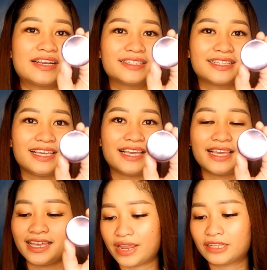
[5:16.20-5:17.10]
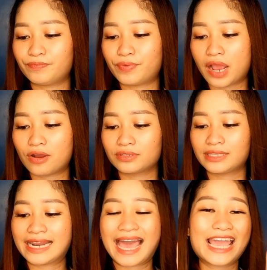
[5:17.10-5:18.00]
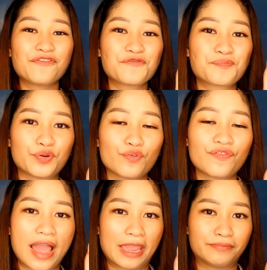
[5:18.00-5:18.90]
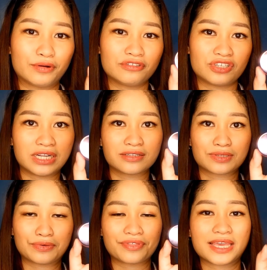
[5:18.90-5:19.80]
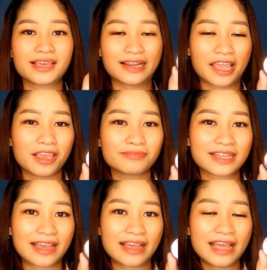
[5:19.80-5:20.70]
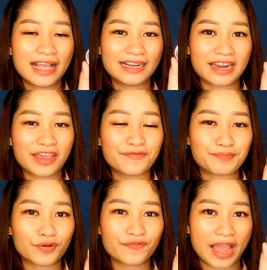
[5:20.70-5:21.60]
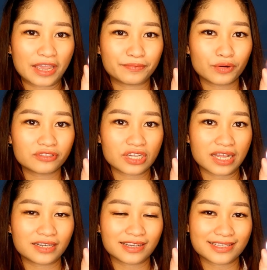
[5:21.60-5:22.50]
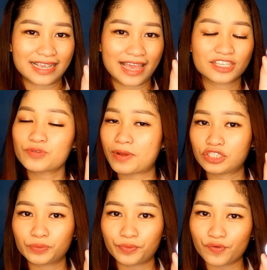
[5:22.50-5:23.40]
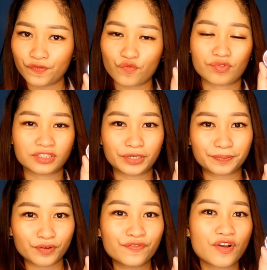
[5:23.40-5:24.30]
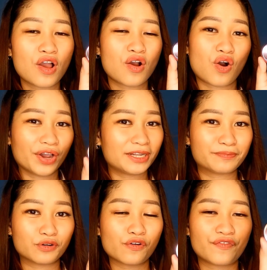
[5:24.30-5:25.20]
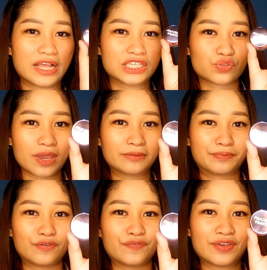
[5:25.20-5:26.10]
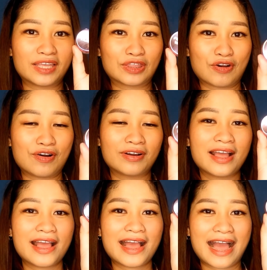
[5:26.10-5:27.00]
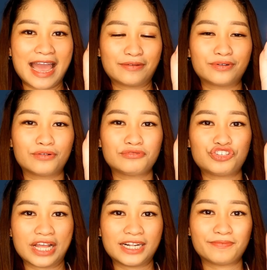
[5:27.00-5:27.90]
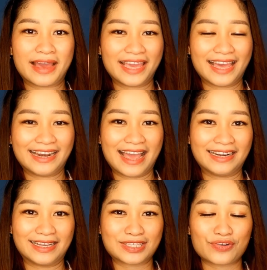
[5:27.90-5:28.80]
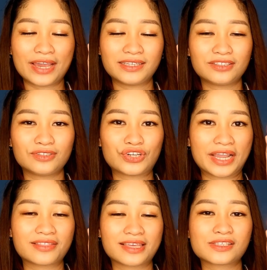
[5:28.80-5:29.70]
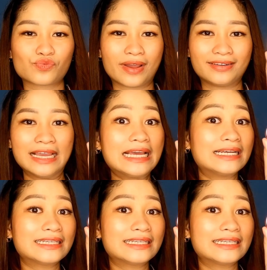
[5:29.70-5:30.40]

Vanity Red Brown Life Proof Eyebrow Gel. So they claim na life proof eyebrow gel kasi smudge proof, waterproof, oil proof, and sweat proof itong eyebrow gel by Ellana. So I did try this one.